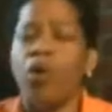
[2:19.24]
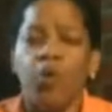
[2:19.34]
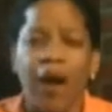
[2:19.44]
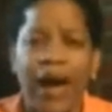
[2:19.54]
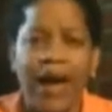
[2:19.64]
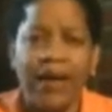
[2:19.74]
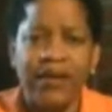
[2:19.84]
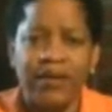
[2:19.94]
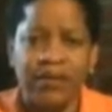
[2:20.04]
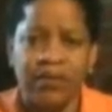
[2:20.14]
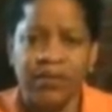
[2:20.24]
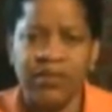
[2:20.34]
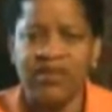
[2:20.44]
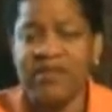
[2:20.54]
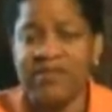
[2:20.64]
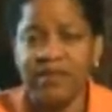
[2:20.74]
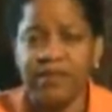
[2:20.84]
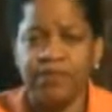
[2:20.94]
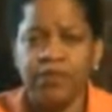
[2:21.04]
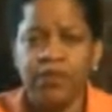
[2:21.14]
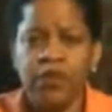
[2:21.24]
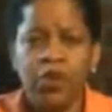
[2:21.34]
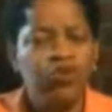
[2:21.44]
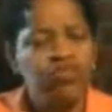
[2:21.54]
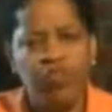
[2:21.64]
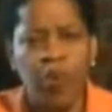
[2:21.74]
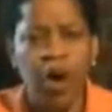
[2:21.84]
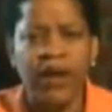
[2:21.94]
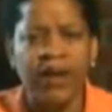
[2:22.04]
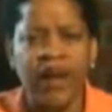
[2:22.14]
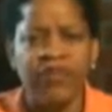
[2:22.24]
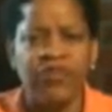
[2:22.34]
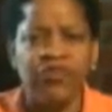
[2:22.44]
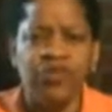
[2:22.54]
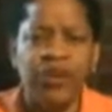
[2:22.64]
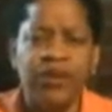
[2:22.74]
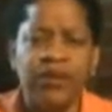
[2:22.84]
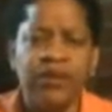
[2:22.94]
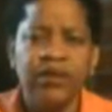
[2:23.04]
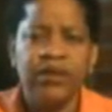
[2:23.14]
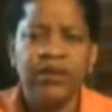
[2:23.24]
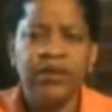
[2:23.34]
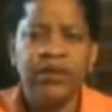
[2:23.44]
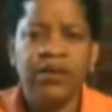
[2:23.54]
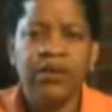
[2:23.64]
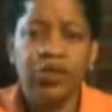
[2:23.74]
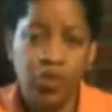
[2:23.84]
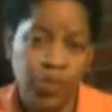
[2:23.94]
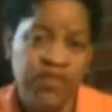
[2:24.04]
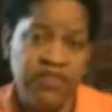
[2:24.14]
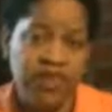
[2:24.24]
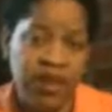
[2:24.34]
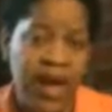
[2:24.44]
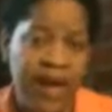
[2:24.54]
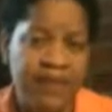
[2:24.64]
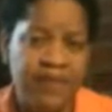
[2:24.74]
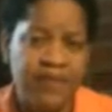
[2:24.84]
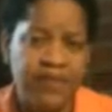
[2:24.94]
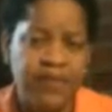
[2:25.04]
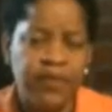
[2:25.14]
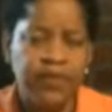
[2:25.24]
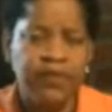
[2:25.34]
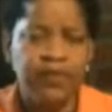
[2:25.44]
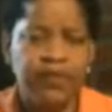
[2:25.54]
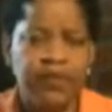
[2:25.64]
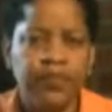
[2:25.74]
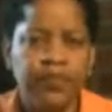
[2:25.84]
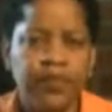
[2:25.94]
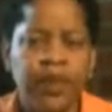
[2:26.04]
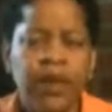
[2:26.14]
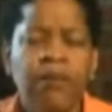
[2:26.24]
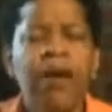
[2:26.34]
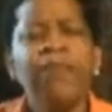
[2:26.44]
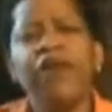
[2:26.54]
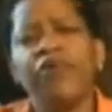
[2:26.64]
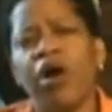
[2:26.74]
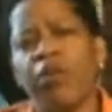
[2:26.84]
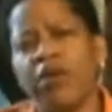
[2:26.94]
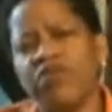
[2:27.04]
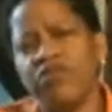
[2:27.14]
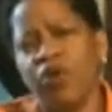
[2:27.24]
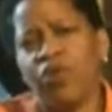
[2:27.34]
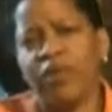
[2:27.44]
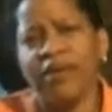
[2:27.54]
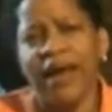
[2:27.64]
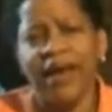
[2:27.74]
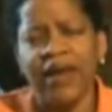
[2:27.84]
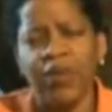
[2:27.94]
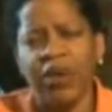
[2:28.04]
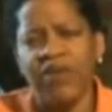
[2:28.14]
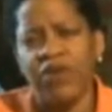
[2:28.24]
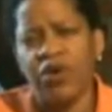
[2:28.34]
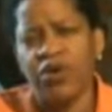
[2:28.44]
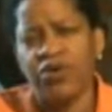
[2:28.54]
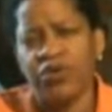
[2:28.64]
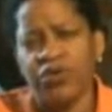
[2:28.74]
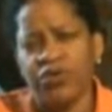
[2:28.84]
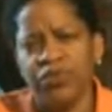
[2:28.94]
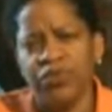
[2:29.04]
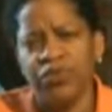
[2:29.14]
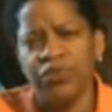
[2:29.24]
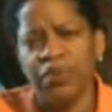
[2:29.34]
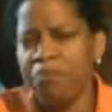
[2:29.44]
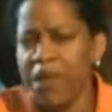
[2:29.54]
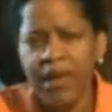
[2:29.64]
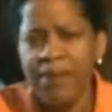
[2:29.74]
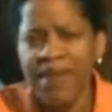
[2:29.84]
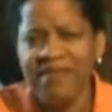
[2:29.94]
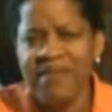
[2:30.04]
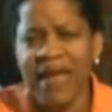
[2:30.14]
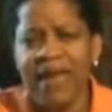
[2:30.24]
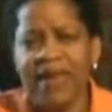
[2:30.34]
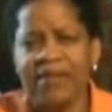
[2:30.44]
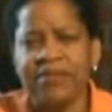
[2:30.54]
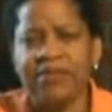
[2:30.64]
worldwide system or just walking down the street, you risk your life. My mother always told me, Diana, whatever you're going to do, be your best at it.